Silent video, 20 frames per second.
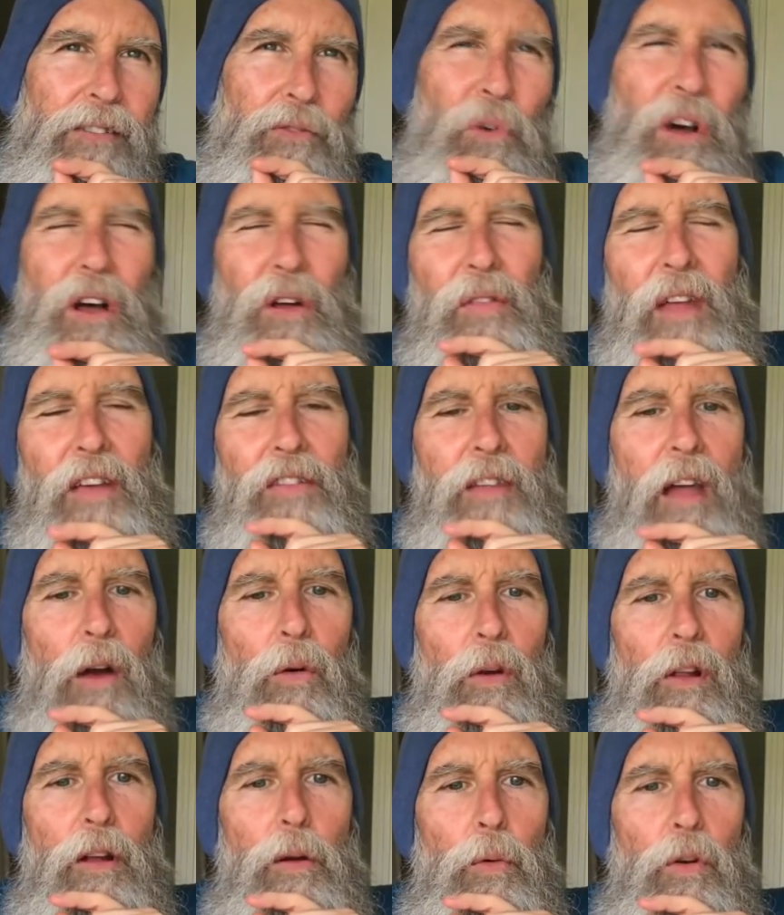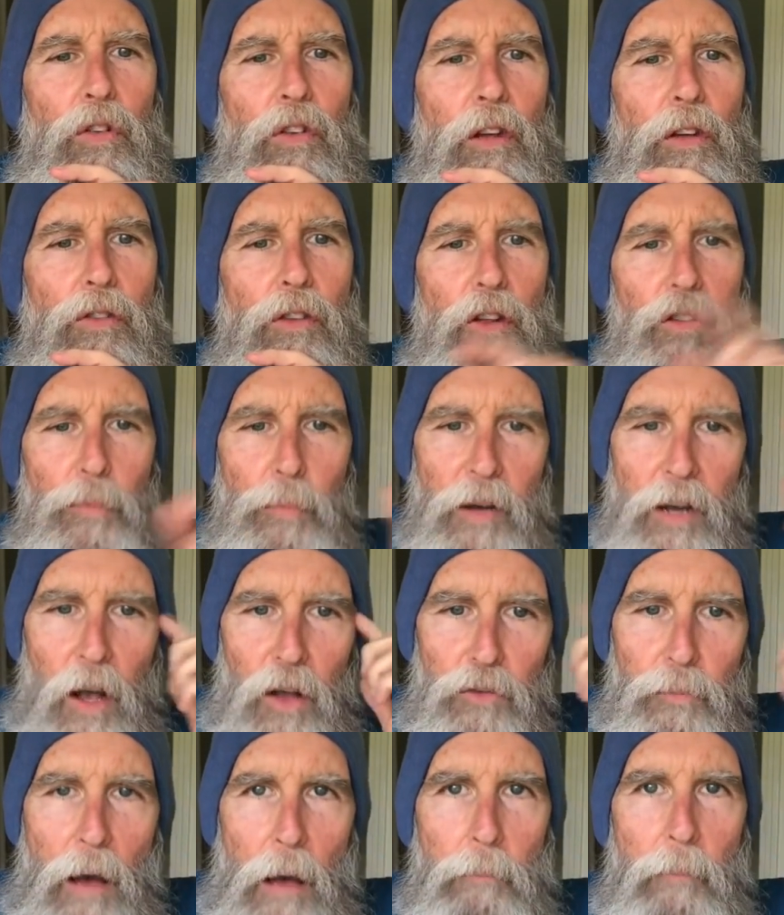well, that's not really resistance
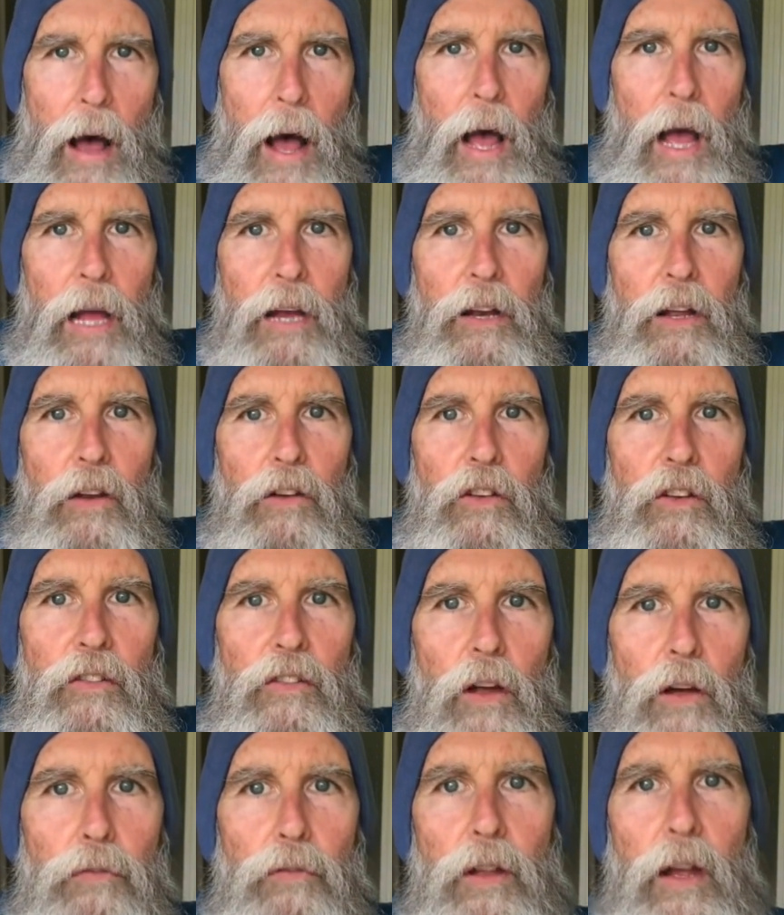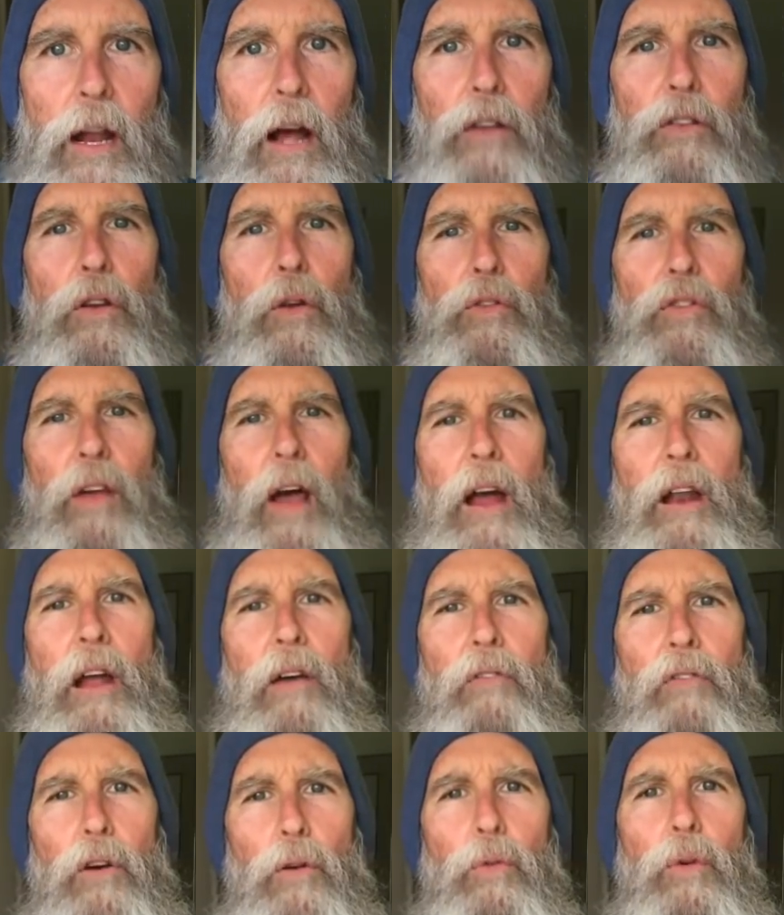because my mind had shifted. I was going to say I
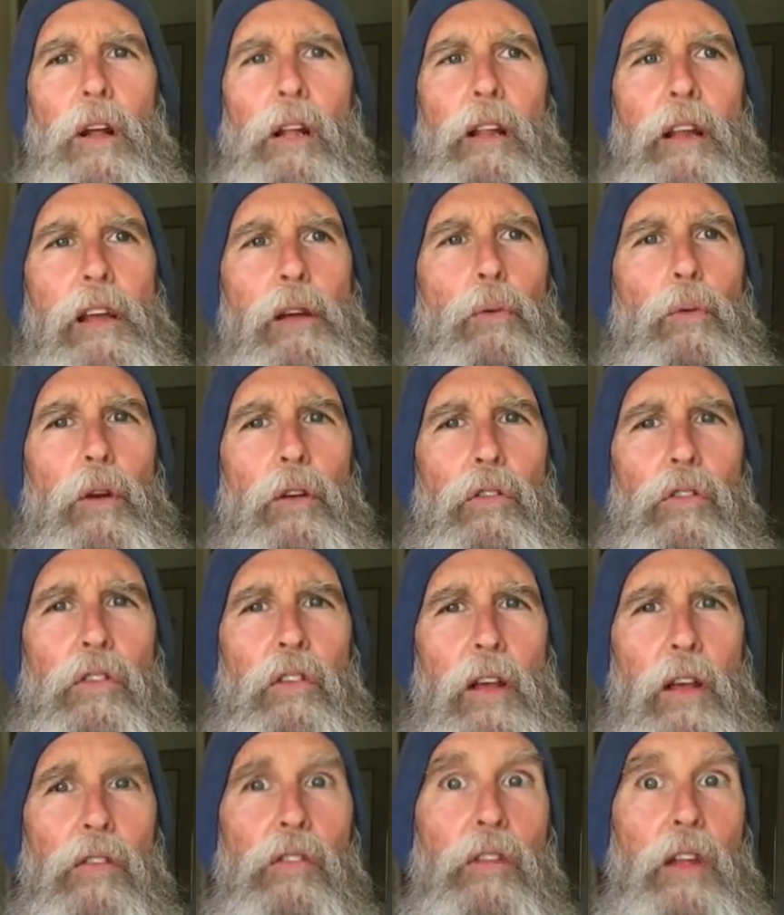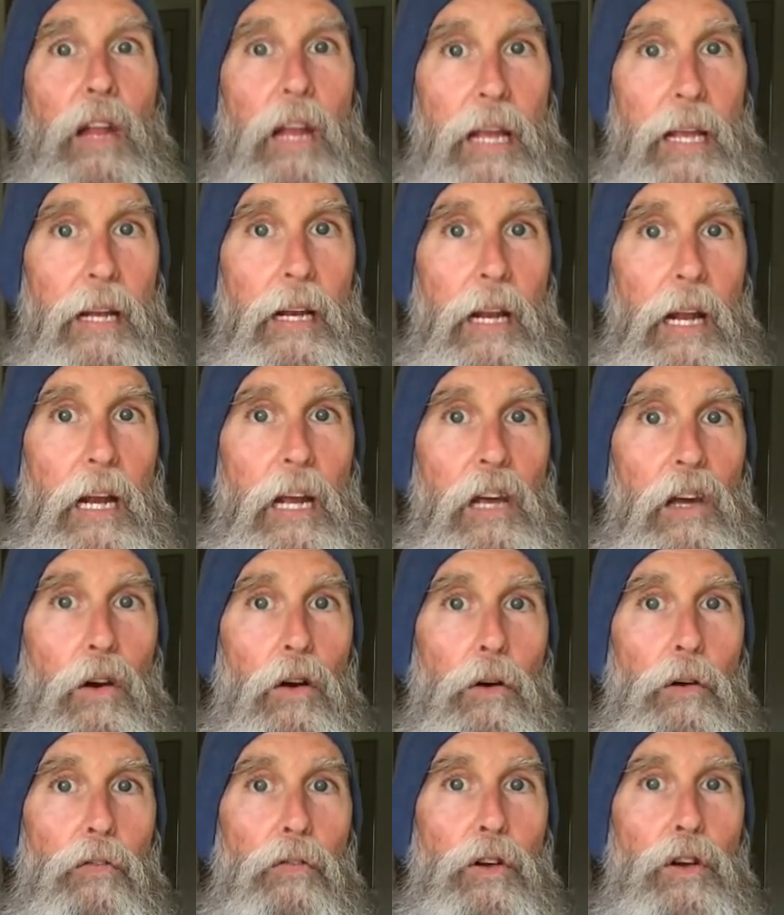never really resisted eating any
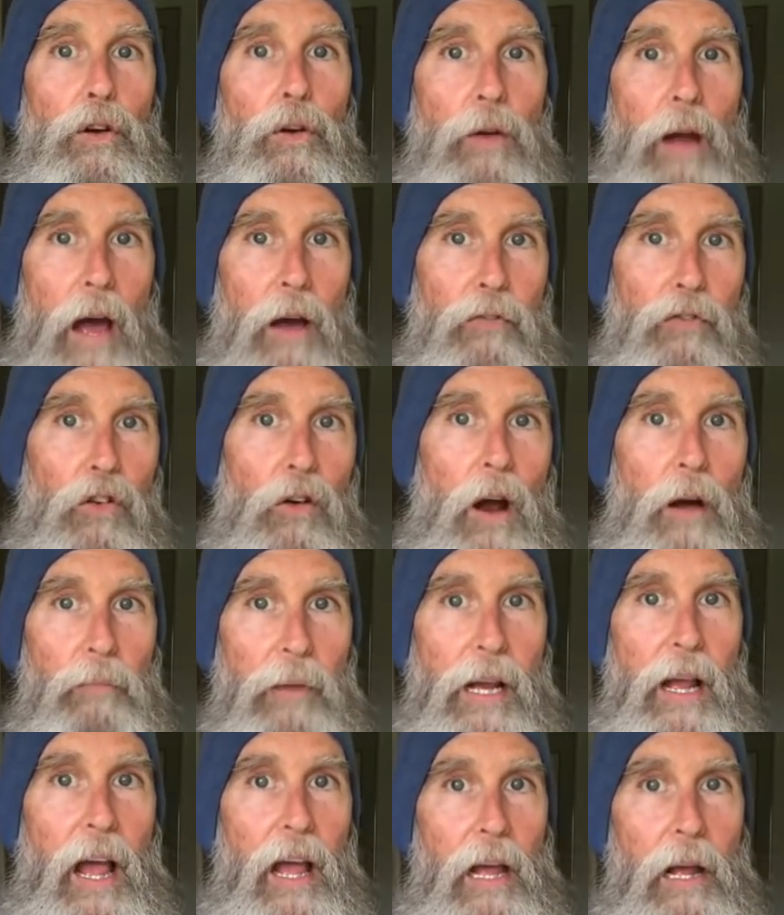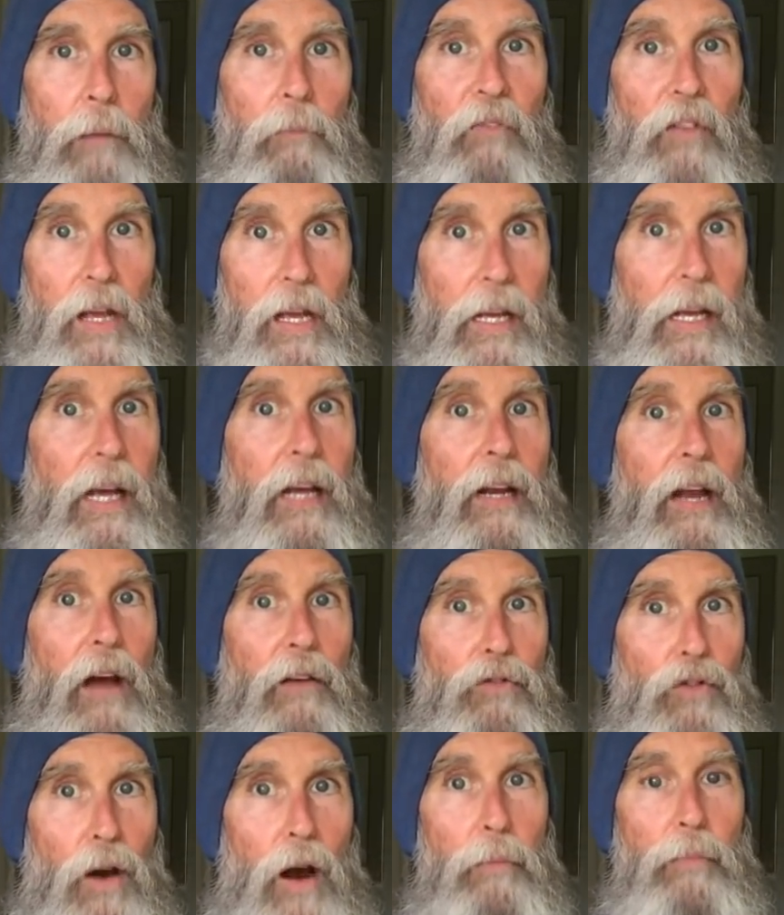cooked food after I became vegan,
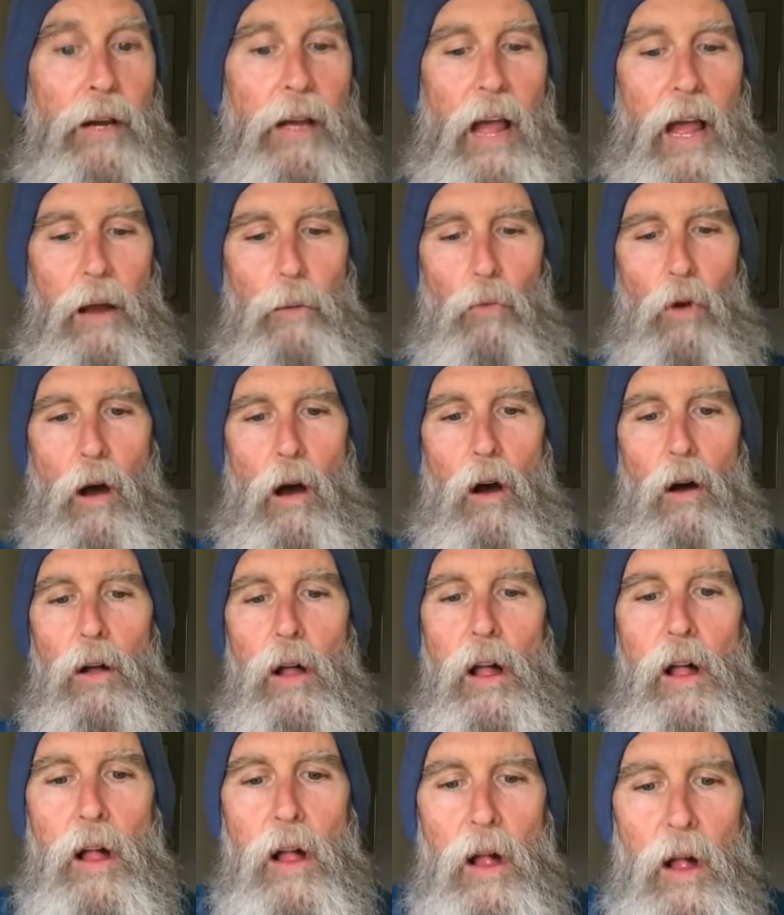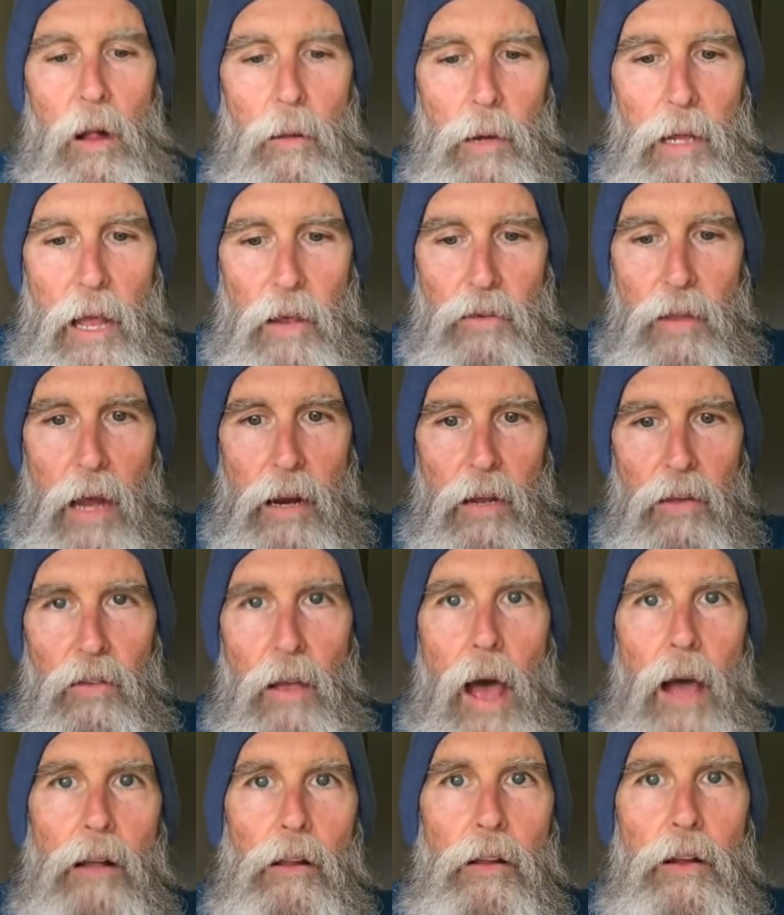after I became raw. But that's not
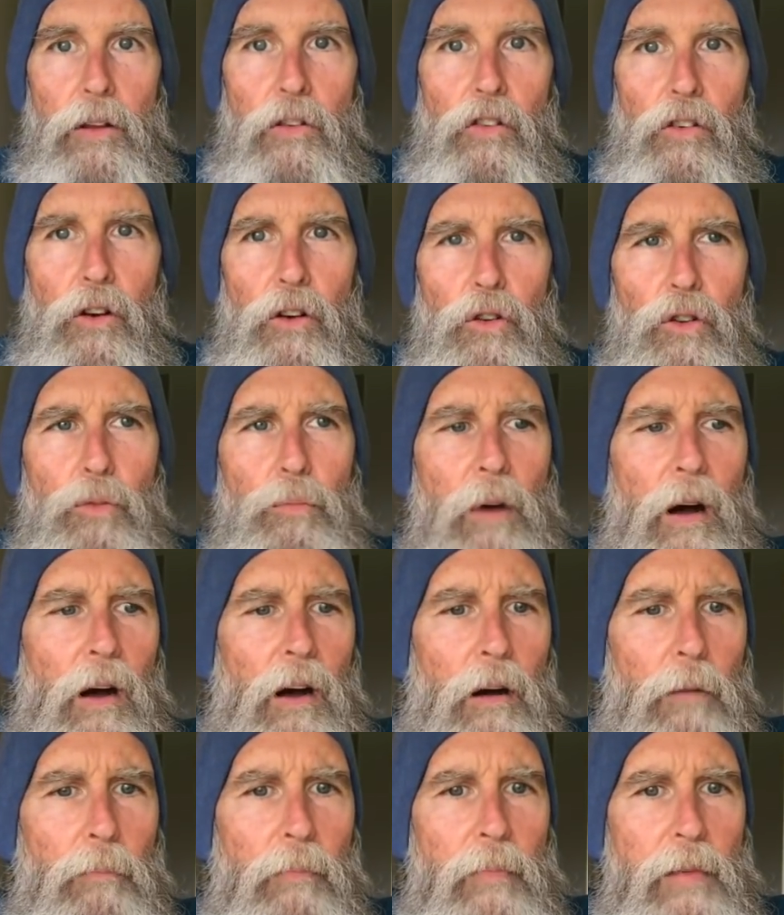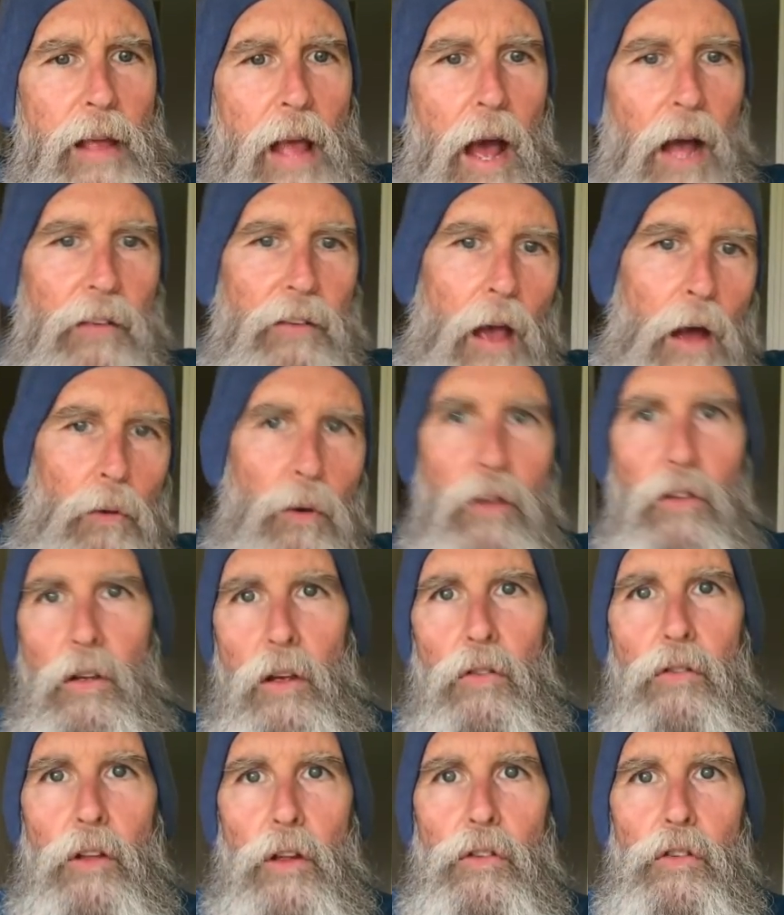exactly true. Um, yes, I
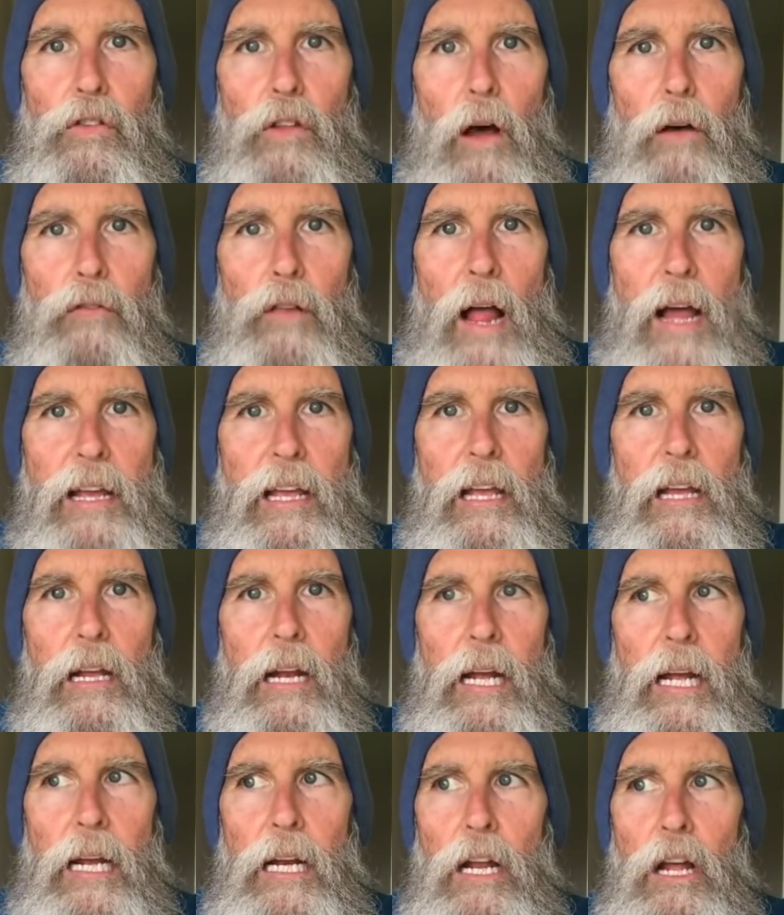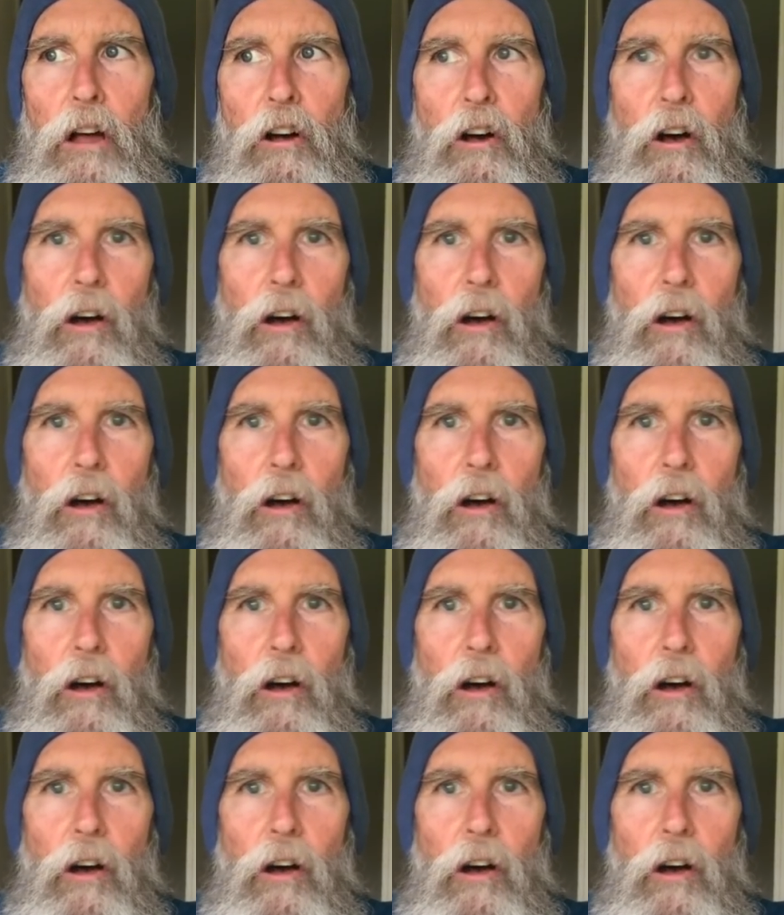resisted stuff like eating,